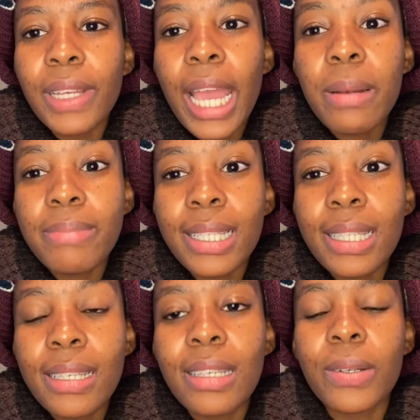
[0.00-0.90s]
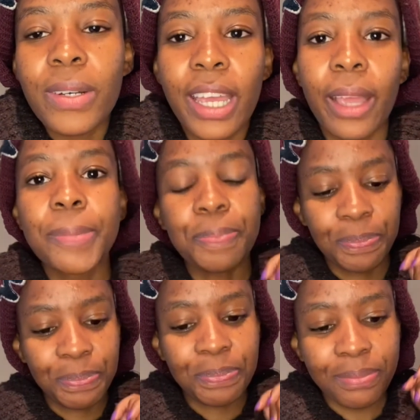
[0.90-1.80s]
NBT, okay.
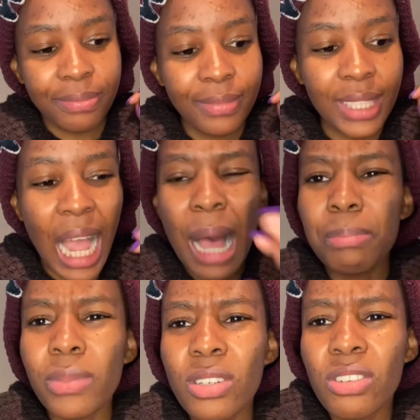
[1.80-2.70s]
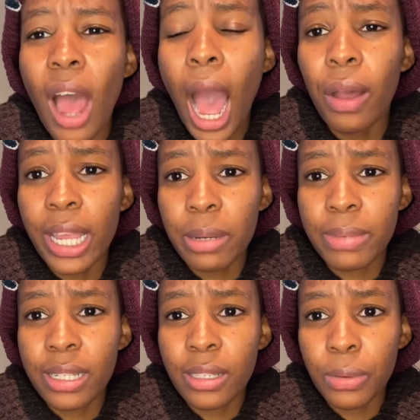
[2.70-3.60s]
I'm not sure how
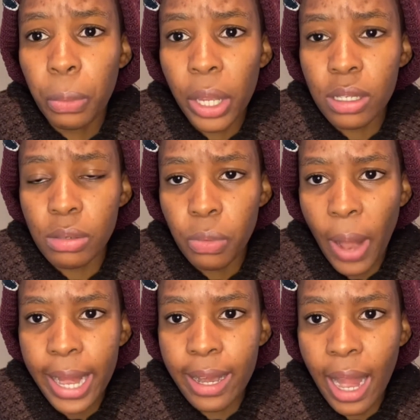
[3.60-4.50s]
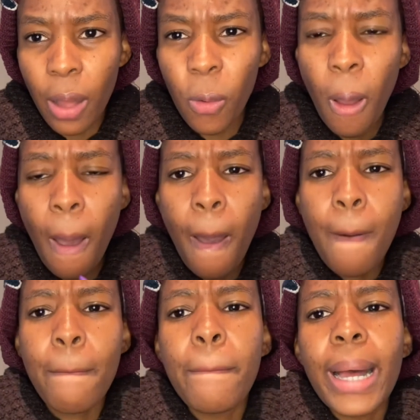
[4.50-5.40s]
NBT works right now,
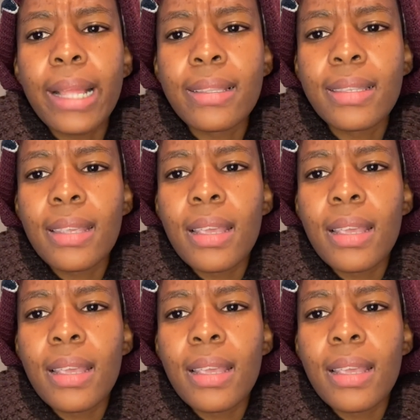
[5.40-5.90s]
but